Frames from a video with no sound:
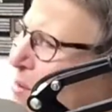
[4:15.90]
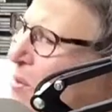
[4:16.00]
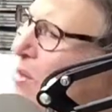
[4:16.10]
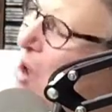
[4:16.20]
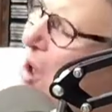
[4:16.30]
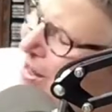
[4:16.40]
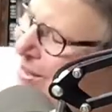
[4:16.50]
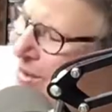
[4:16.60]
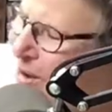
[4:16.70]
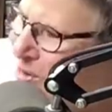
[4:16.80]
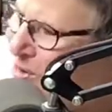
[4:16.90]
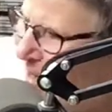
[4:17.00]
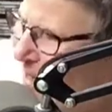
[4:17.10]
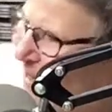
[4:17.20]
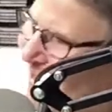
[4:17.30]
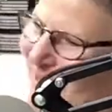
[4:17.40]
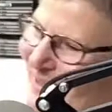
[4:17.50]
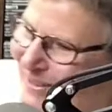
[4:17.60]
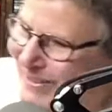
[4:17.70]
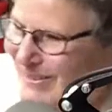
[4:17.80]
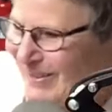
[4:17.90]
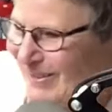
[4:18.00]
Well, just for my museum of gardening.